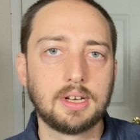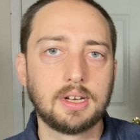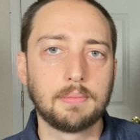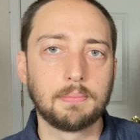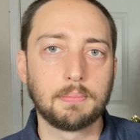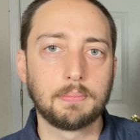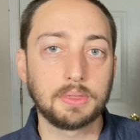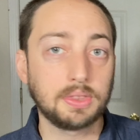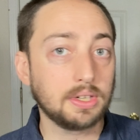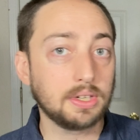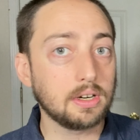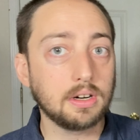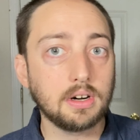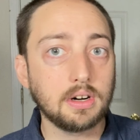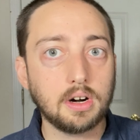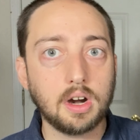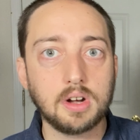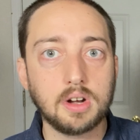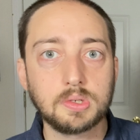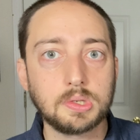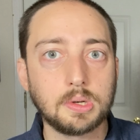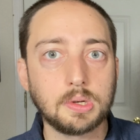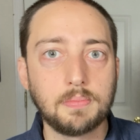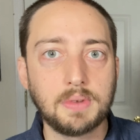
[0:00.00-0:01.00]
But there are
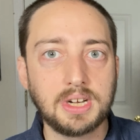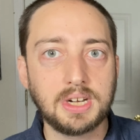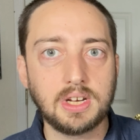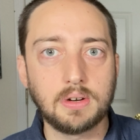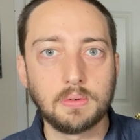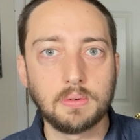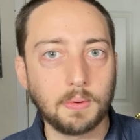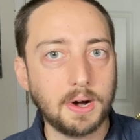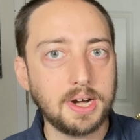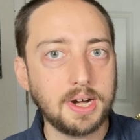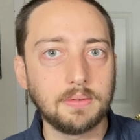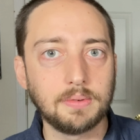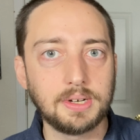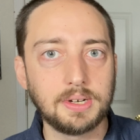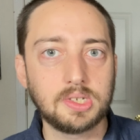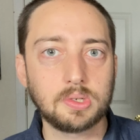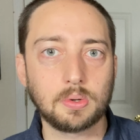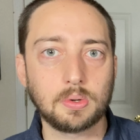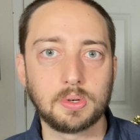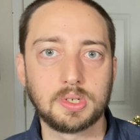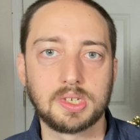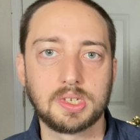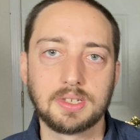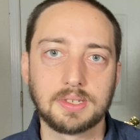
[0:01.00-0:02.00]
also many great
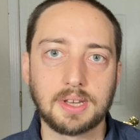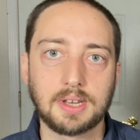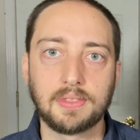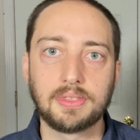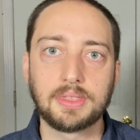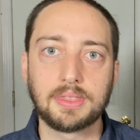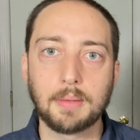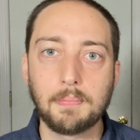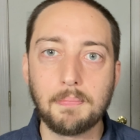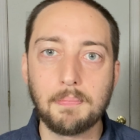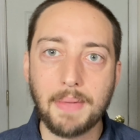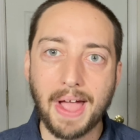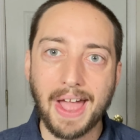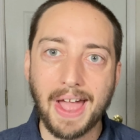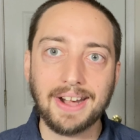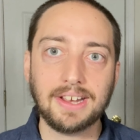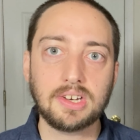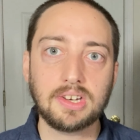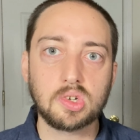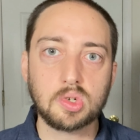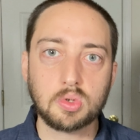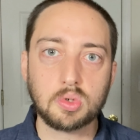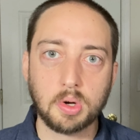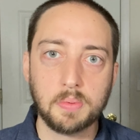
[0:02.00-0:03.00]
resources on thematic
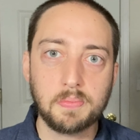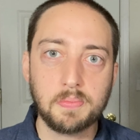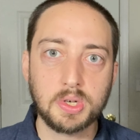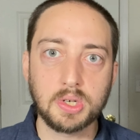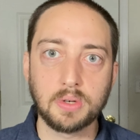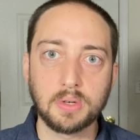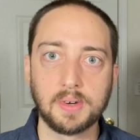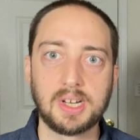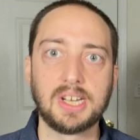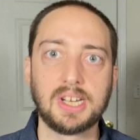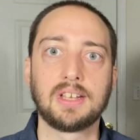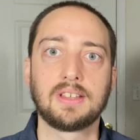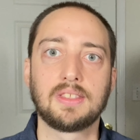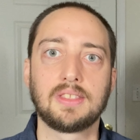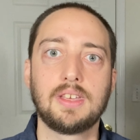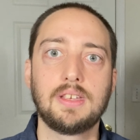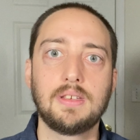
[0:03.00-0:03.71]
Scripture reading that